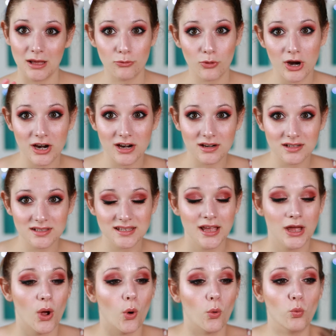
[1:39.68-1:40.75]
lovers,
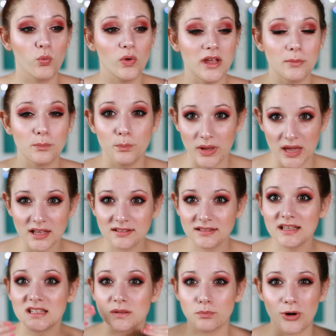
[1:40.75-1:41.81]
we made
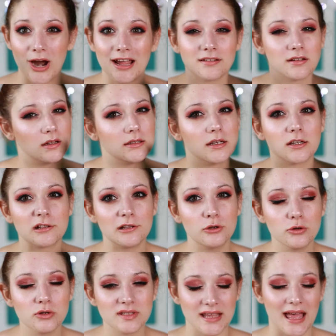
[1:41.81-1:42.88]
these bright colored
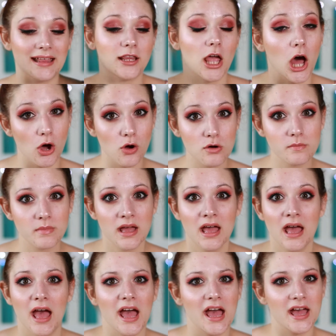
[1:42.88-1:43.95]
looks at home
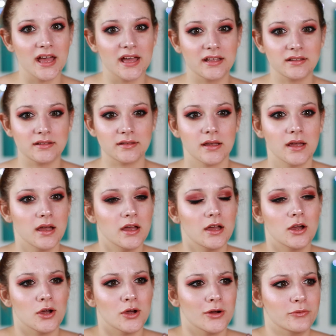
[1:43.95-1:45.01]
and
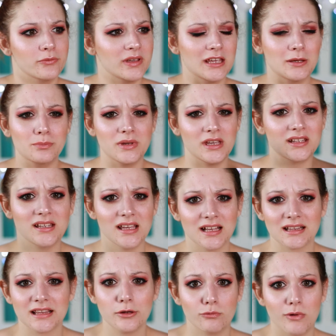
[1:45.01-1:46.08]
we
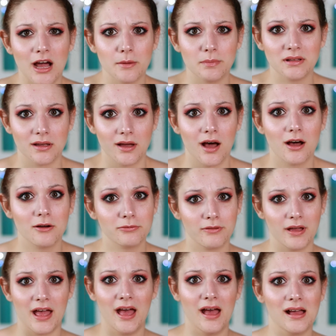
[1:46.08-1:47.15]
immediately wipe it off
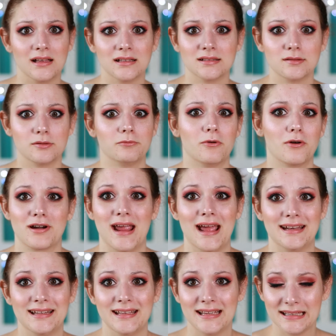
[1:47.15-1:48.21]
and
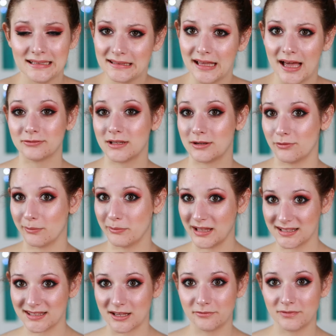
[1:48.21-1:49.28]
forget it after we
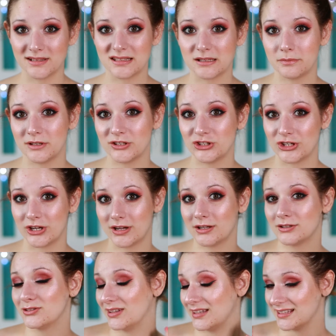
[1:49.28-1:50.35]
made some fancy
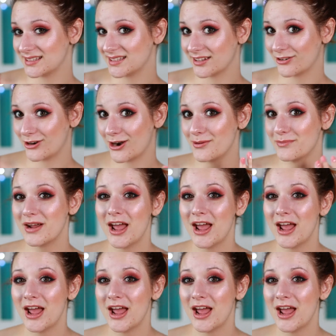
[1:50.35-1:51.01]
picture to the Instagram,